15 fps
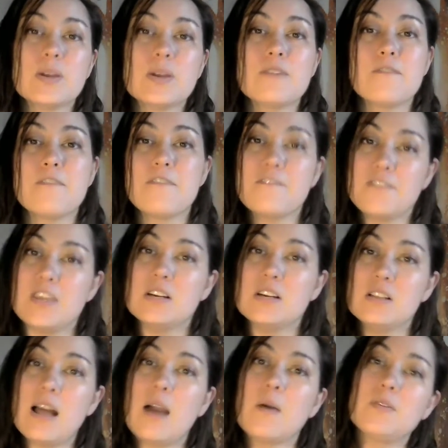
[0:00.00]
can
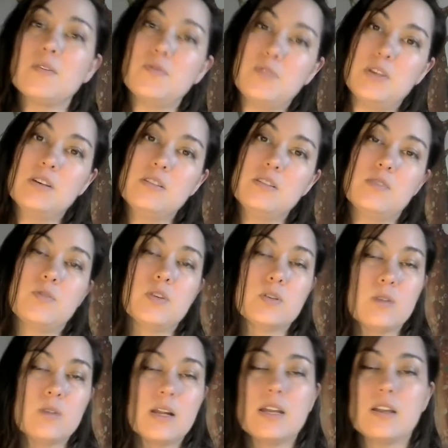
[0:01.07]
feel how it feels if you're
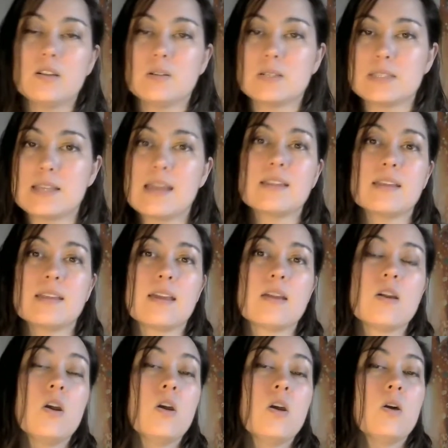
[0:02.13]
running or
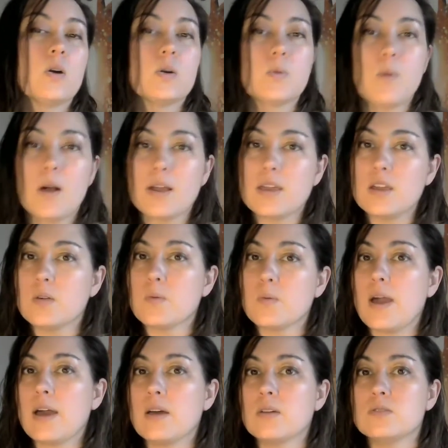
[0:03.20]
cycling or walking
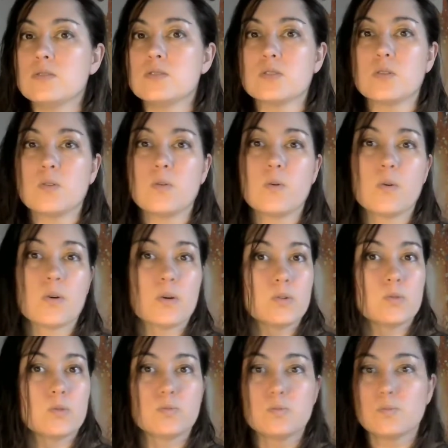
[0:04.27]
around
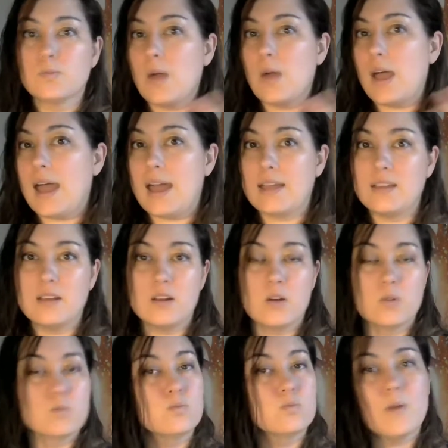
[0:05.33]
or,
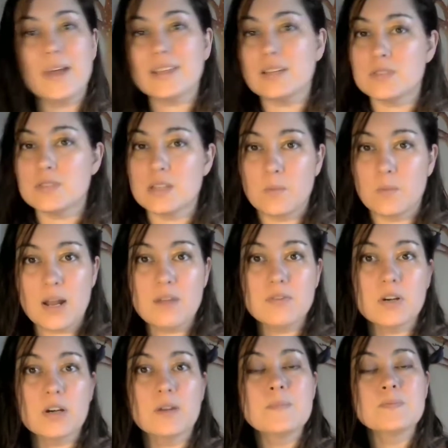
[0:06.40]
weightlifting,
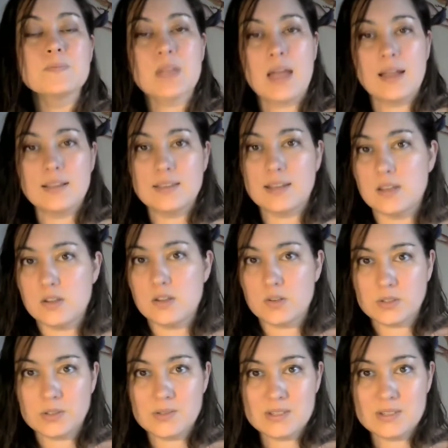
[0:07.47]
whatever, and getting your
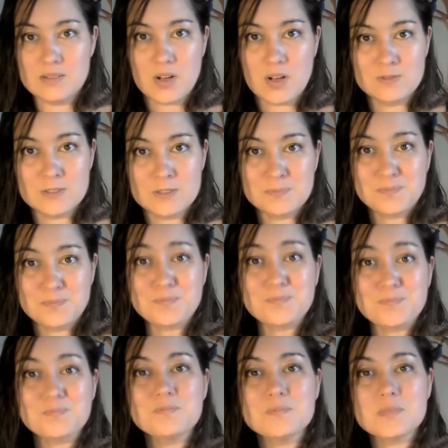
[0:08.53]
glutes involved.
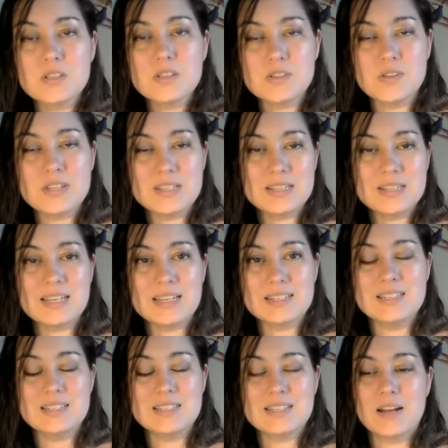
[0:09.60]
So the link
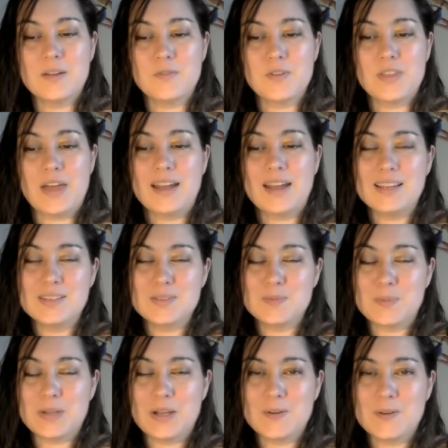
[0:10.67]
to sign up for that is
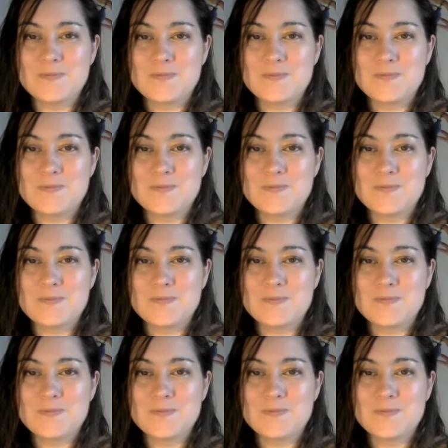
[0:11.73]
below.